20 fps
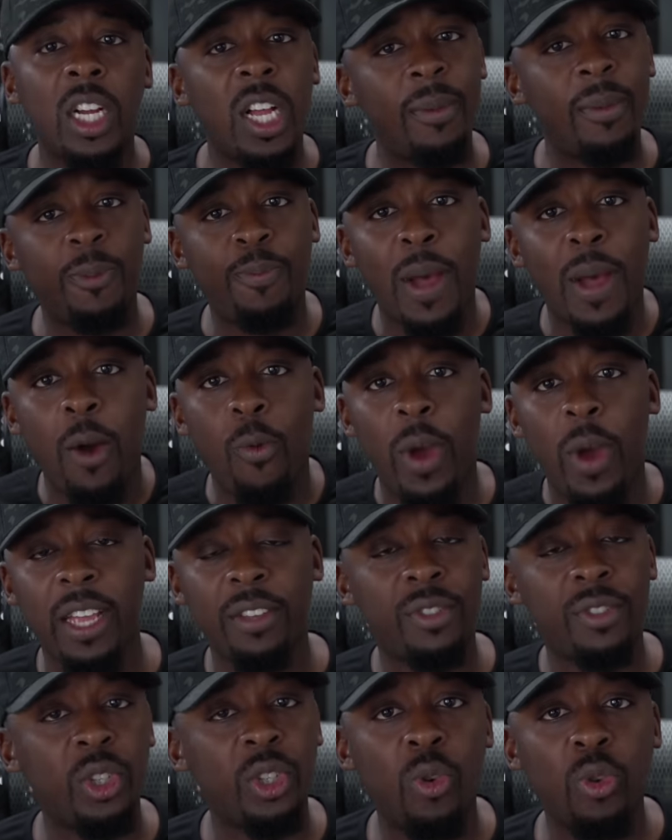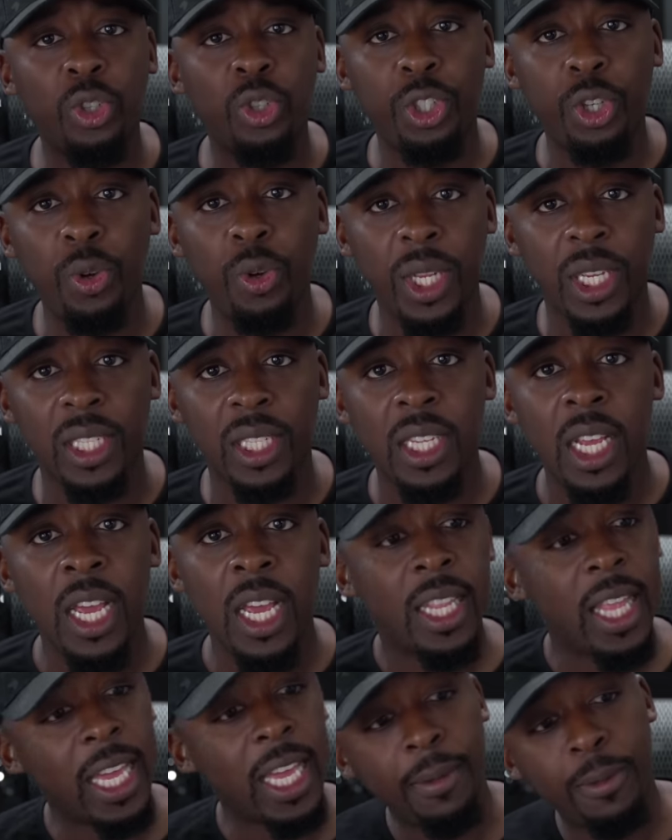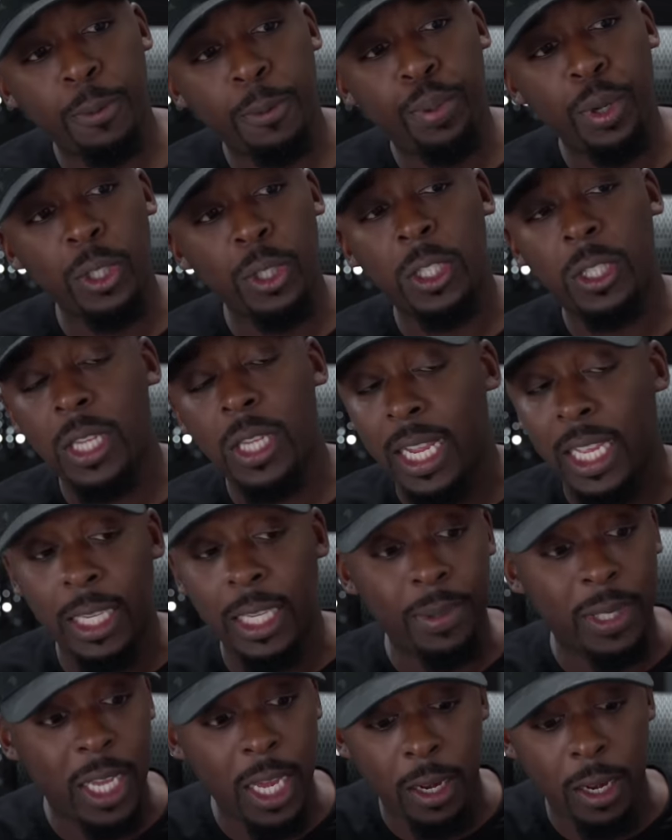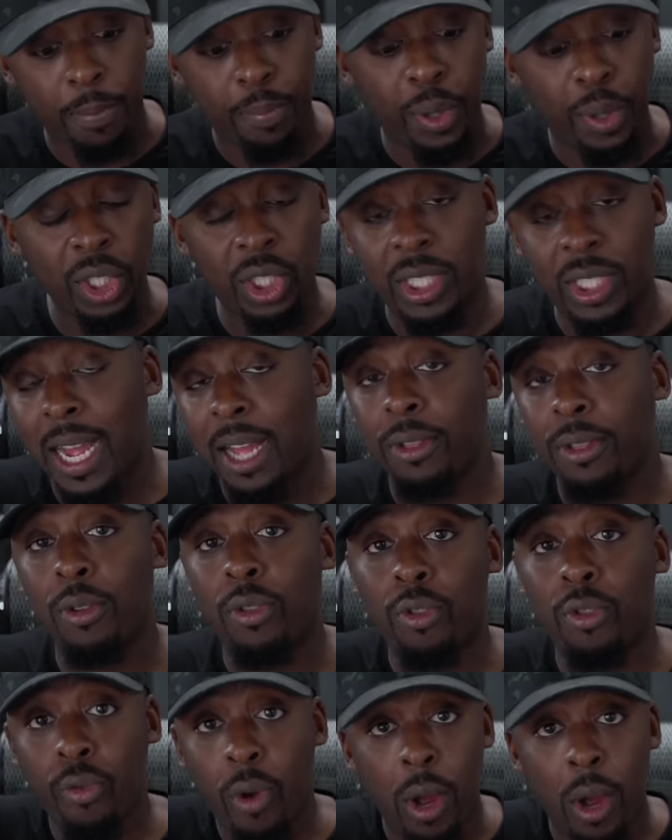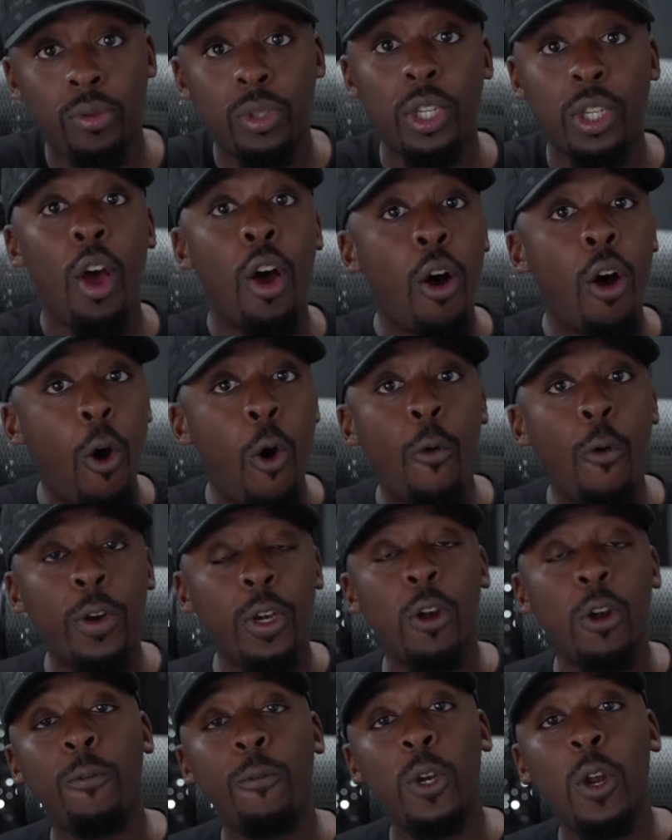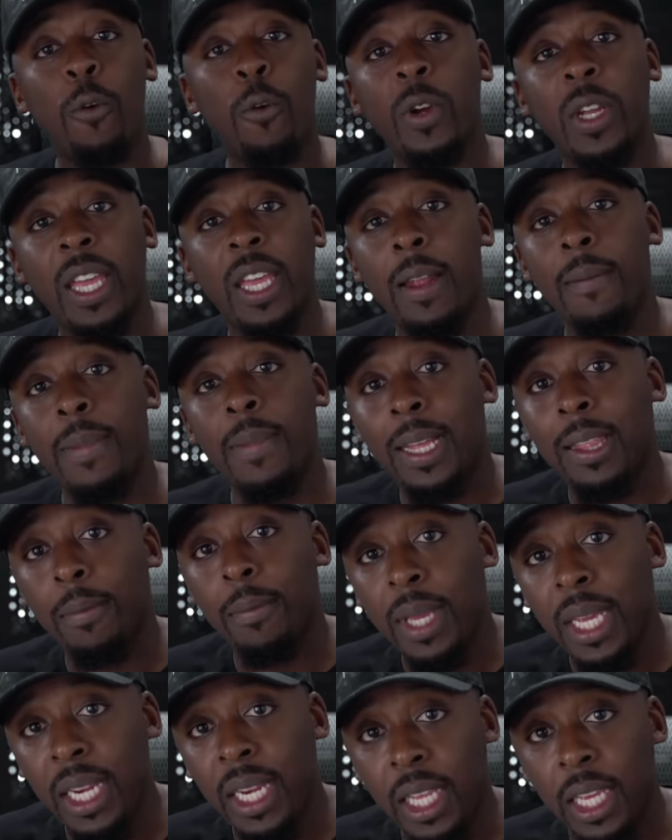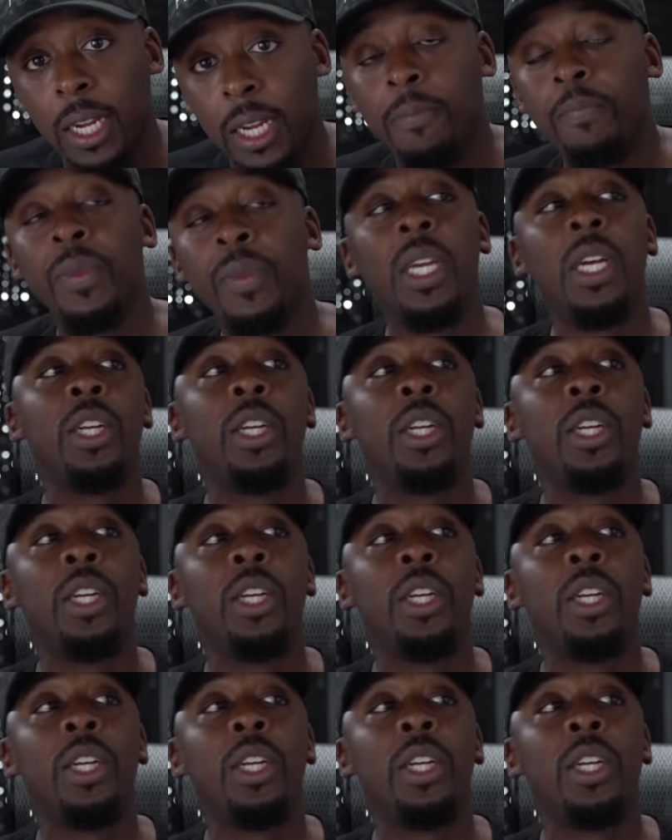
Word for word: comes by way of school shootings that keeps push that keeps getting getting pushed down their throats over and over and over again by the media.